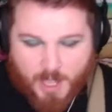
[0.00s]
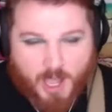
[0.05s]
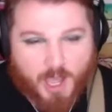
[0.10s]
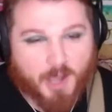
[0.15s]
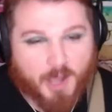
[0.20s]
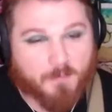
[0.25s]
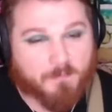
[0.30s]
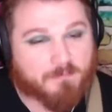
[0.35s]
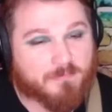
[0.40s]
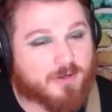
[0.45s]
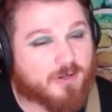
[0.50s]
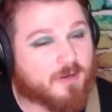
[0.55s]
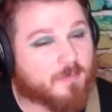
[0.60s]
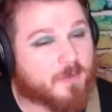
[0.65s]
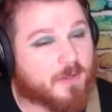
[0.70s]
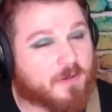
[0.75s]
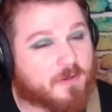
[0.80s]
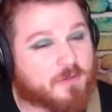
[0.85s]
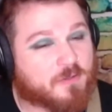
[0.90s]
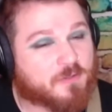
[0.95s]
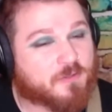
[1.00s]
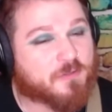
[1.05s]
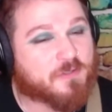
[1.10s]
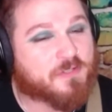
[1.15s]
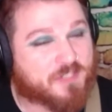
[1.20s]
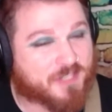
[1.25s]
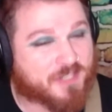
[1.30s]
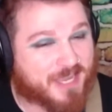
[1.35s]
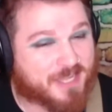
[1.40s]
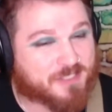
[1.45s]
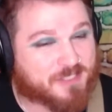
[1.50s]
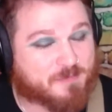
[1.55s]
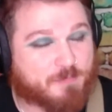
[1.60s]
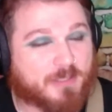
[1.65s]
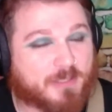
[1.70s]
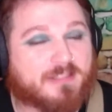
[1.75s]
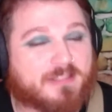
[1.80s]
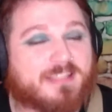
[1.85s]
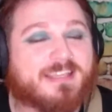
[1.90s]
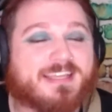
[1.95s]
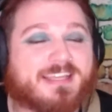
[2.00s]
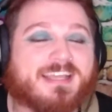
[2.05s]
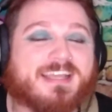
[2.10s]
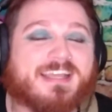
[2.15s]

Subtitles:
a Mormon who just believes.